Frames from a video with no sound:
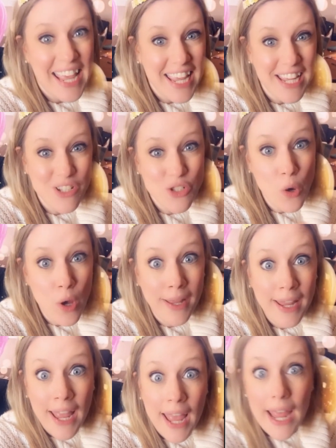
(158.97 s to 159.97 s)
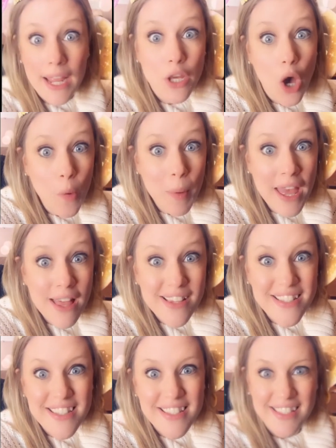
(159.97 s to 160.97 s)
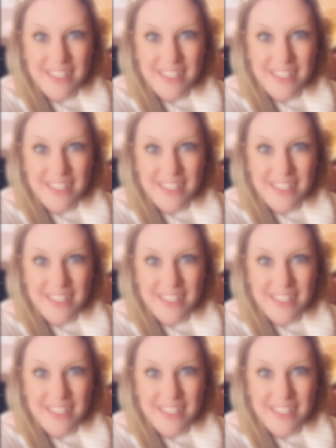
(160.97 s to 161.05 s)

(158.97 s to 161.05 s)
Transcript: Enjoy and go Bills!